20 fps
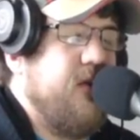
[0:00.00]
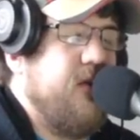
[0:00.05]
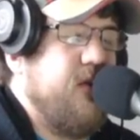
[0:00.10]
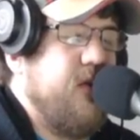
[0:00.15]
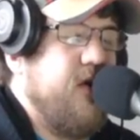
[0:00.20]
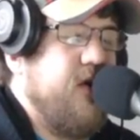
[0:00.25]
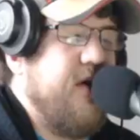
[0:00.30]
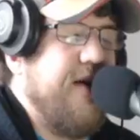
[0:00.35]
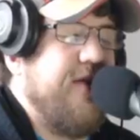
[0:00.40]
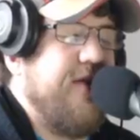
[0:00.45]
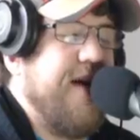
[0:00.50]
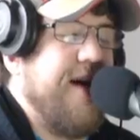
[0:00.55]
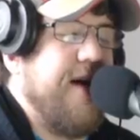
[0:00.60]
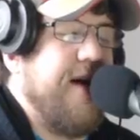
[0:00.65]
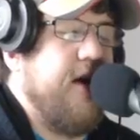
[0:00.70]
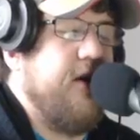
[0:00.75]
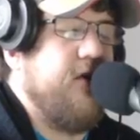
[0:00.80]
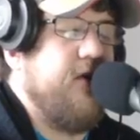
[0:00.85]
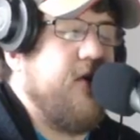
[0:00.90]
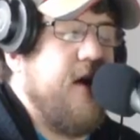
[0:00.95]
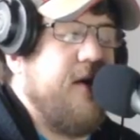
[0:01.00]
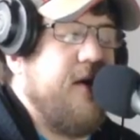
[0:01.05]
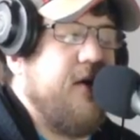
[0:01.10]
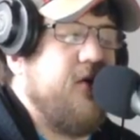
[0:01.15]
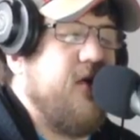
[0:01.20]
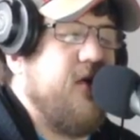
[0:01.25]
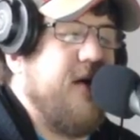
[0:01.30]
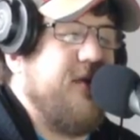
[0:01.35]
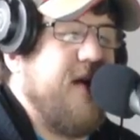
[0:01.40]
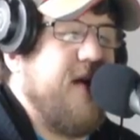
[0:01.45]
when you got that kind of
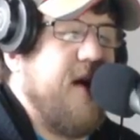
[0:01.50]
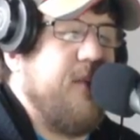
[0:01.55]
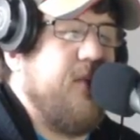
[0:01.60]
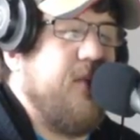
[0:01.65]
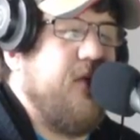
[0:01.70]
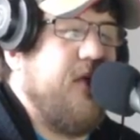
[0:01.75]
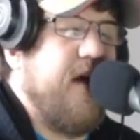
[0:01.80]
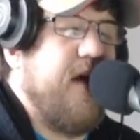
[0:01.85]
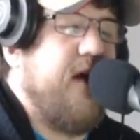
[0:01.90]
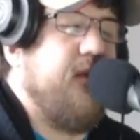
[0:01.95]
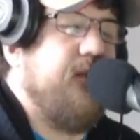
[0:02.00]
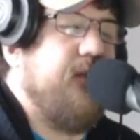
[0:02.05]
draft capital now.